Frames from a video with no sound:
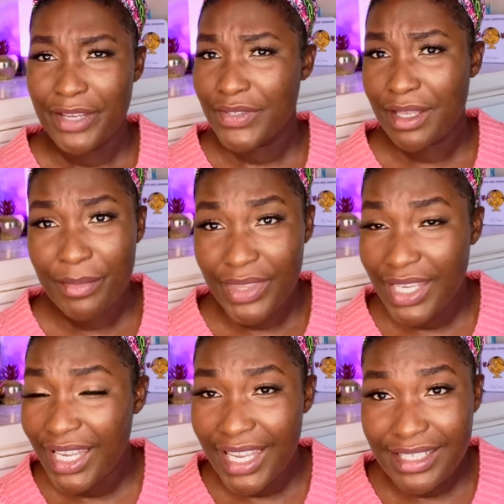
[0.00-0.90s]
If
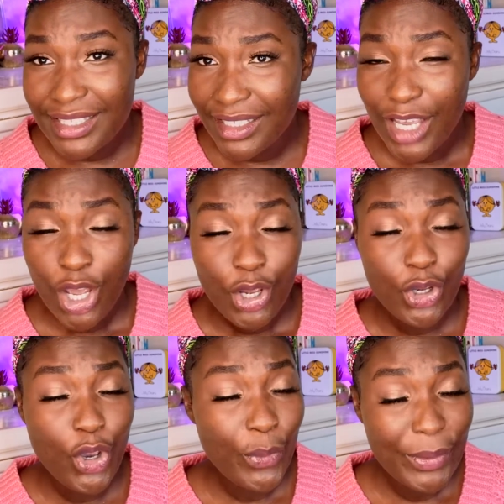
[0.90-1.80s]
something isn't
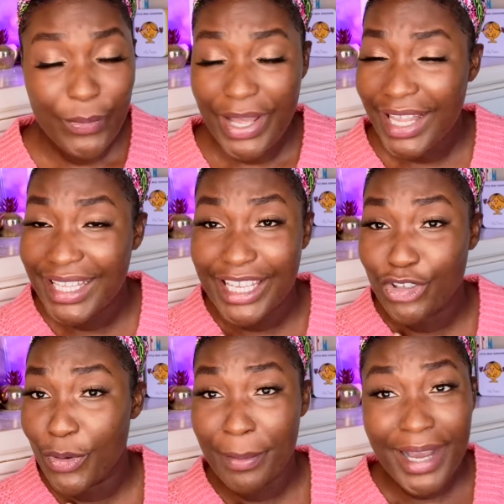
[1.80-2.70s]
going well
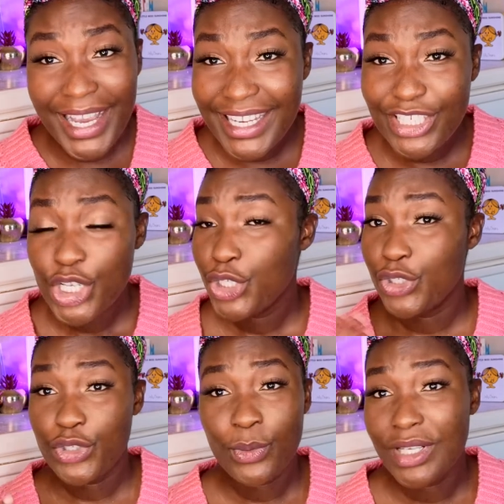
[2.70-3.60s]
in your mind,
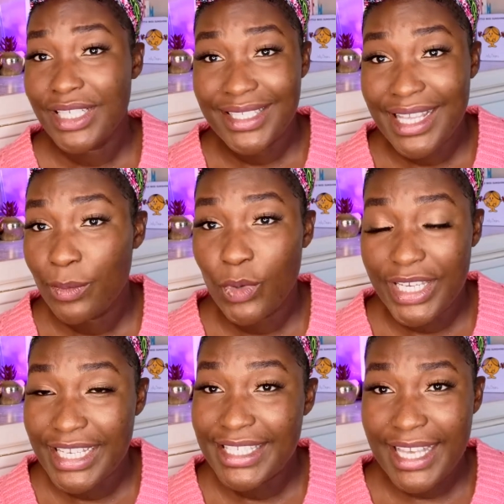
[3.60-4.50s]
you don't understand
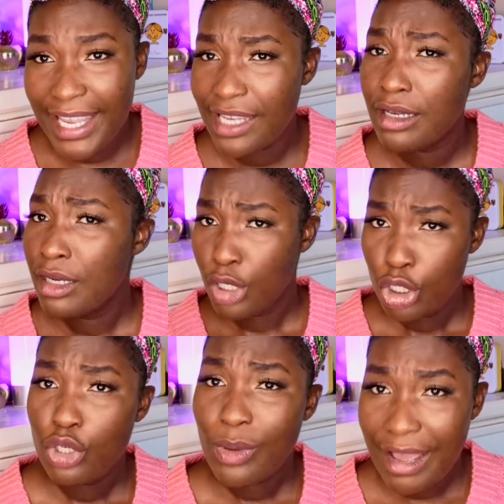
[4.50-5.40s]
what He's saying,
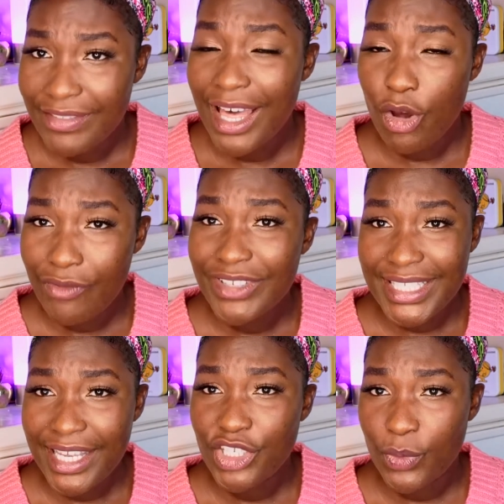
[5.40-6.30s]
you have that
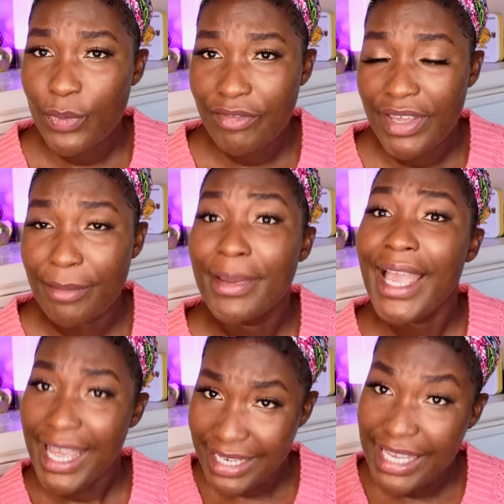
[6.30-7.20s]
conversation with Him
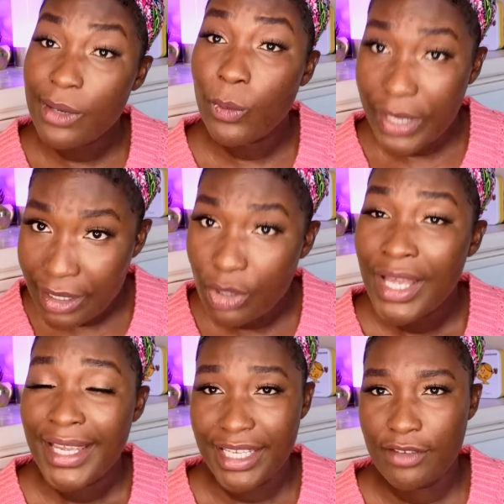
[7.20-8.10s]
and He
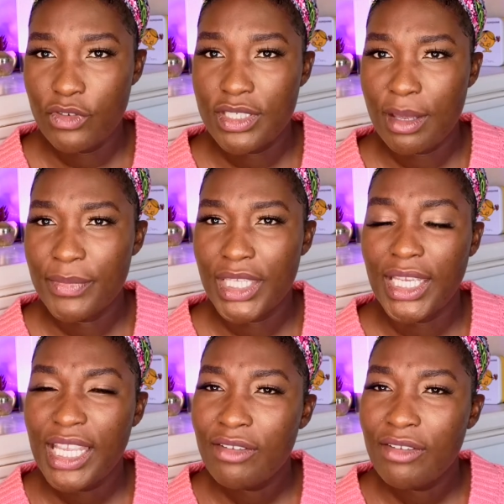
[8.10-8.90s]
will give you something.